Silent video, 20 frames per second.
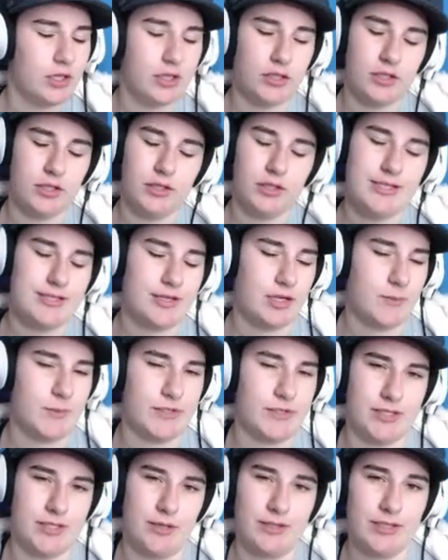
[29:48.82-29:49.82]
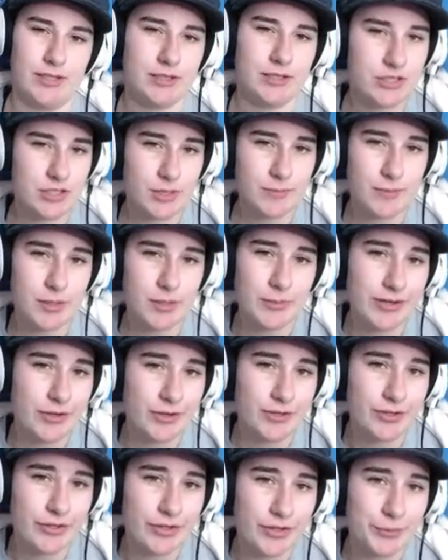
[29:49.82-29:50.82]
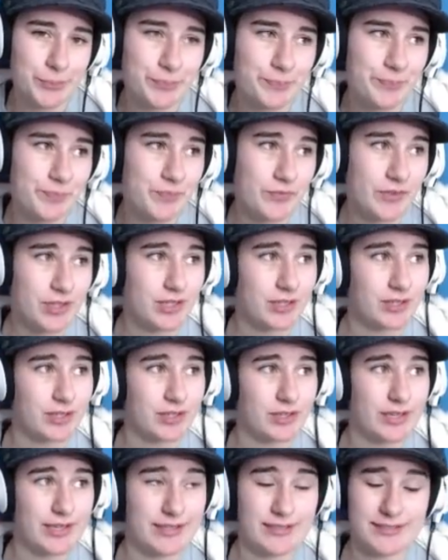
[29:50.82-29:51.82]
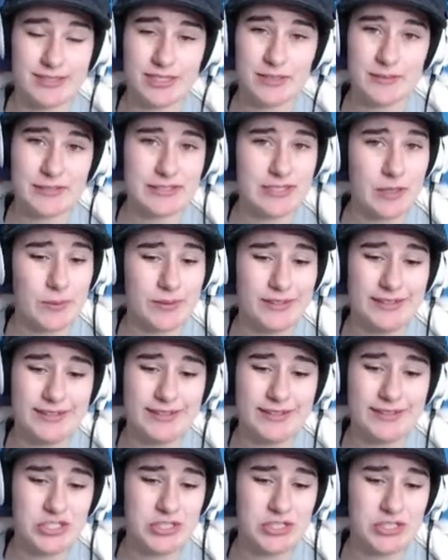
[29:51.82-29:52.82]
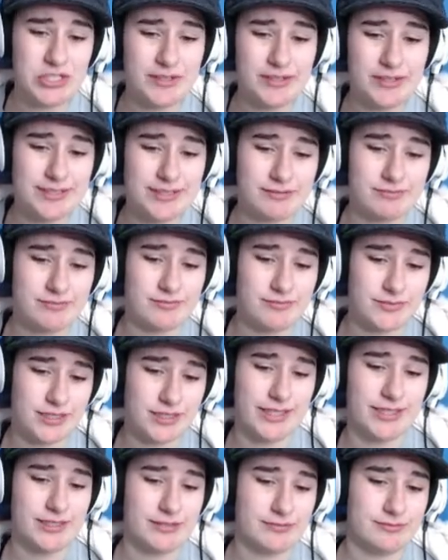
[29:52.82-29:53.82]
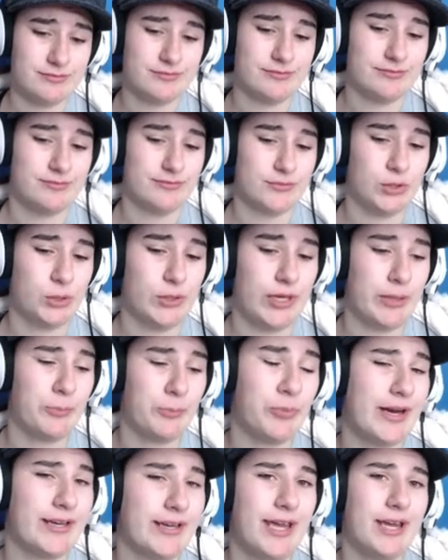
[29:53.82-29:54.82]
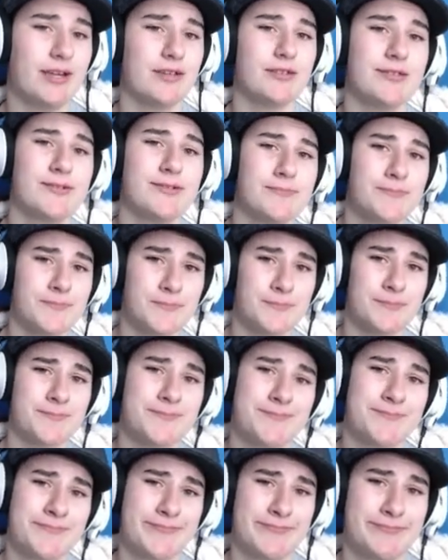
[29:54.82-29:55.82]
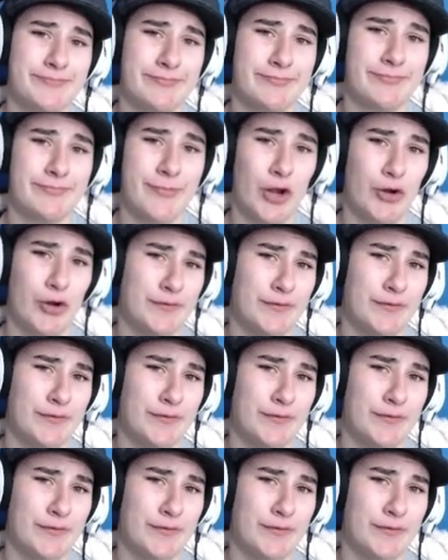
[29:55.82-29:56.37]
gonna be someone at the gym that we don't know. And there's gonna be someone at the gym that's, like, will impregnate us. Hopefully.